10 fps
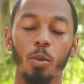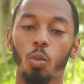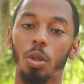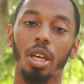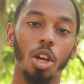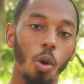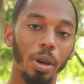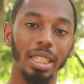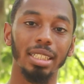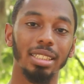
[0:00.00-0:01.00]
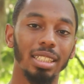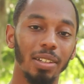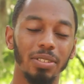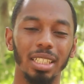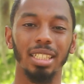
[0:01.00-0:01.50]
when the going gets
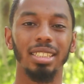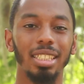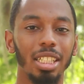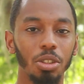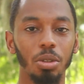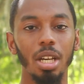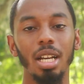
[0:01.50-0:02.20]
tough, to continue